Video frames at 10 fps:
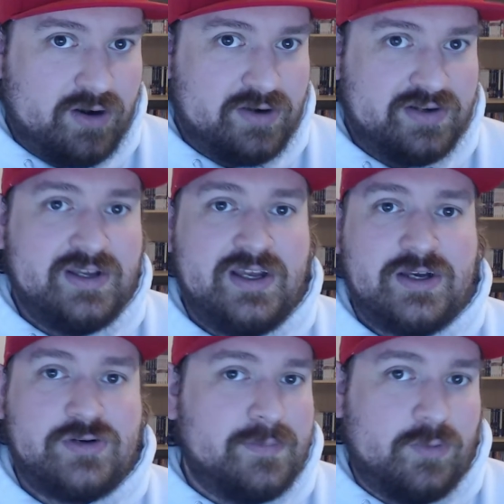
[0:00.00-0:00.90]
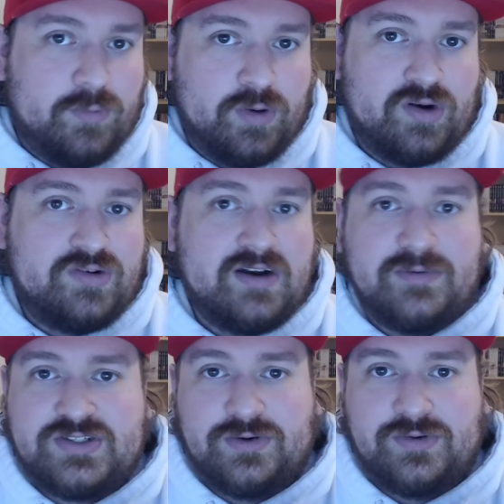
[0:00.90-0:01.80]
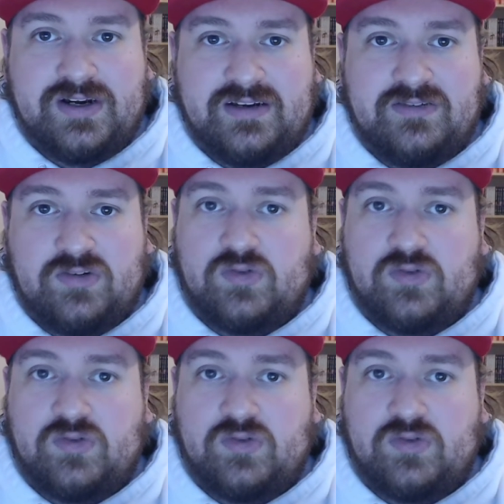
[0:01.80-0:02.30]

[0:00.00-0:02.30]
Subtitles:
art, incredible world, incredible story.